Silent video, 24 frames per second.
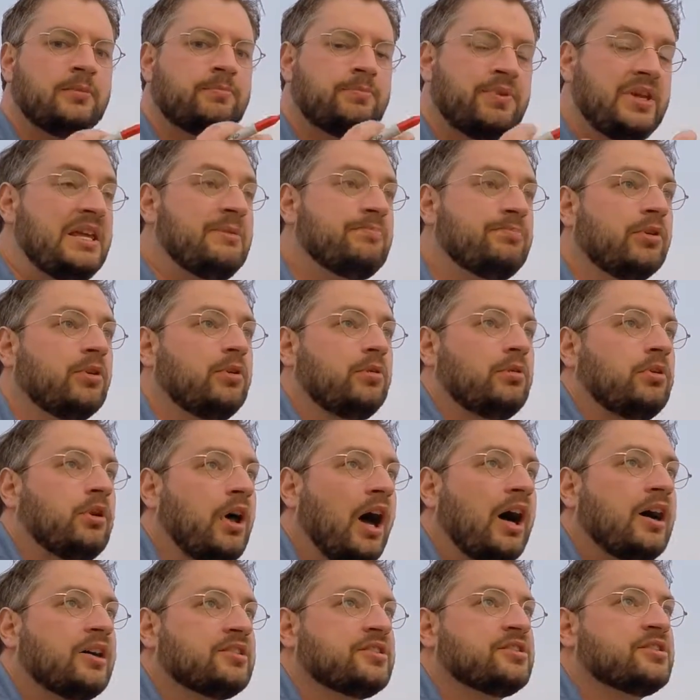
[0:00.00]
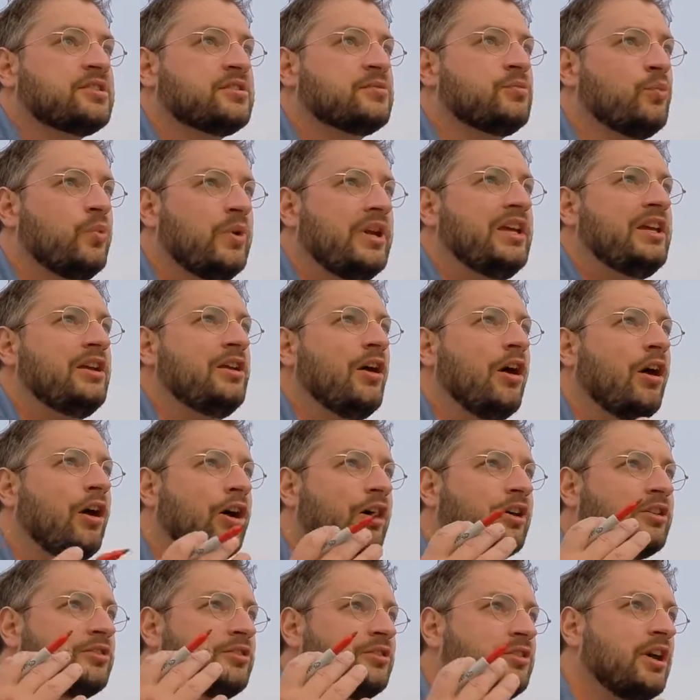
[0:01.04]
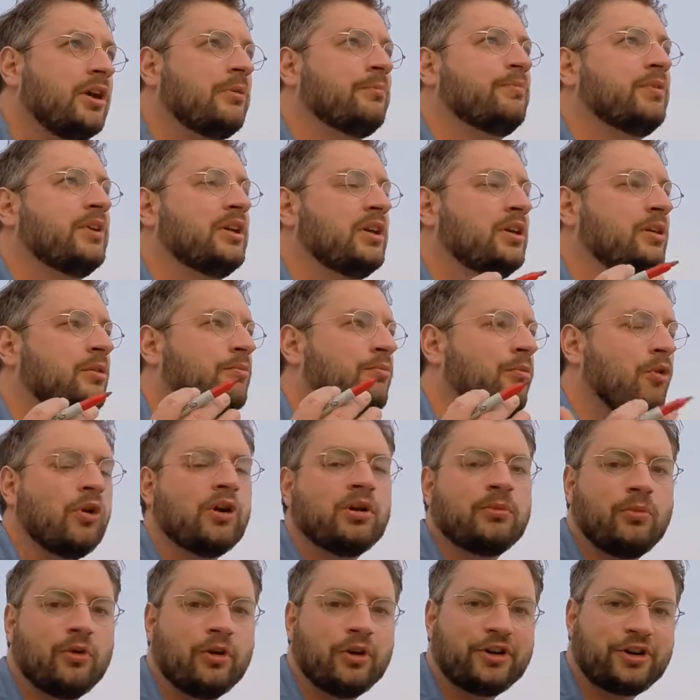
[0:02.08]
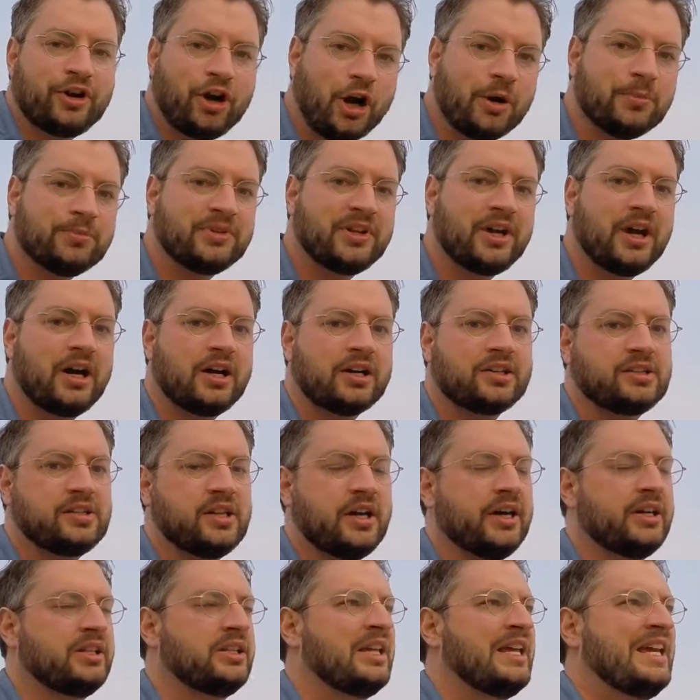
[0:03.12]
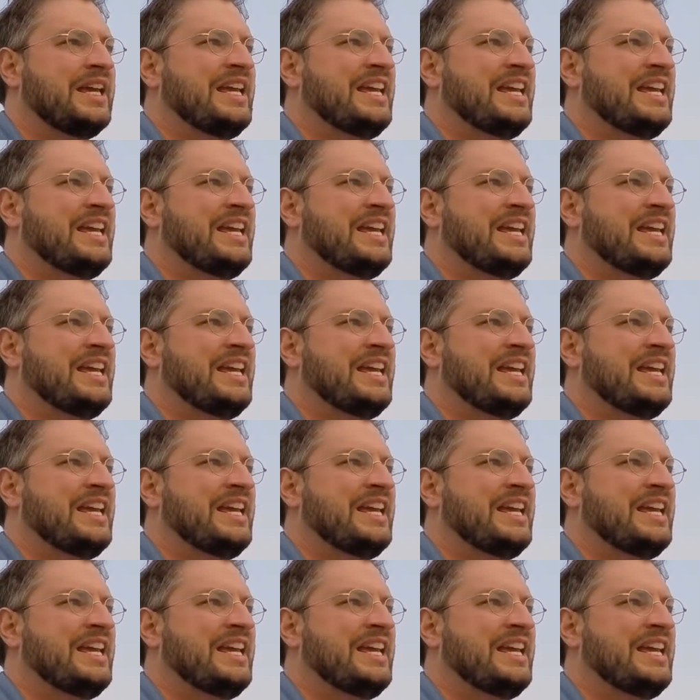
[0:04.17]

people, us, we are dumping more and more carbon dioxide